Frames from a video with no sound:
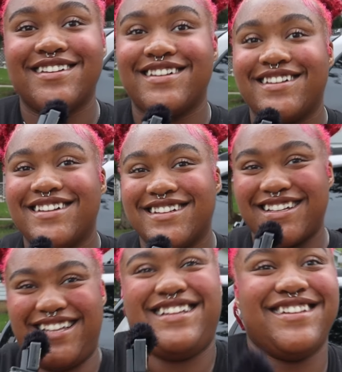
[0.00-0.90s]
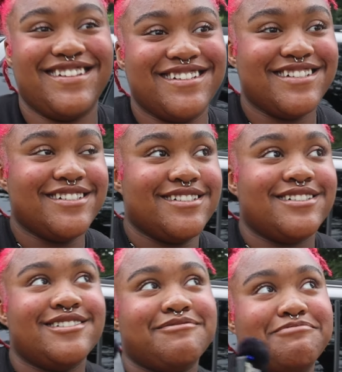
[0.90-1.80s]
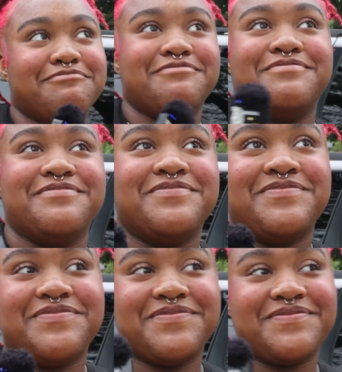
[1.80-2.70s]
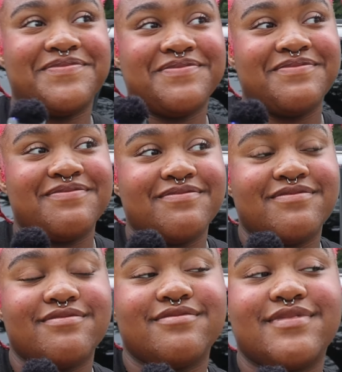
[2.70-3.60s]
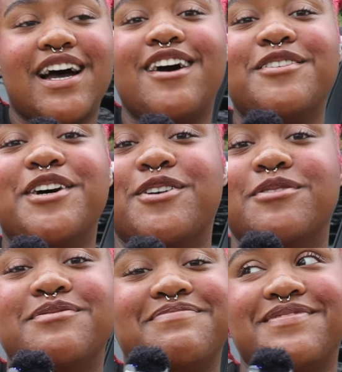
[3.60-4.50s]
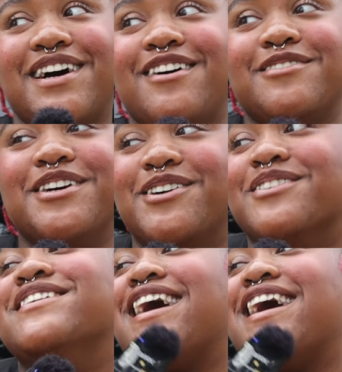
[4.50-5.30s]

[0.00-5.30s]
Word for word: What's that album called? Mm. I don't know. I don't know.